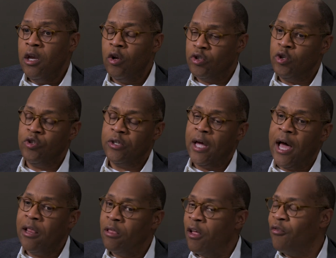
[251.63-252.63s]
You know, Susan,
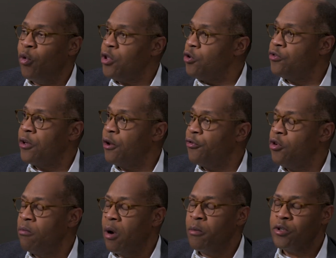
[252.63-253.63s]
I love what you said a
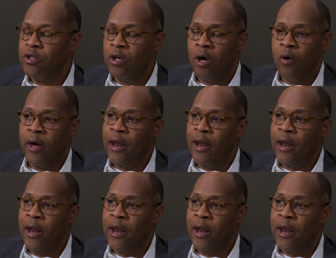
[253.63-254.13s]
few moments ago,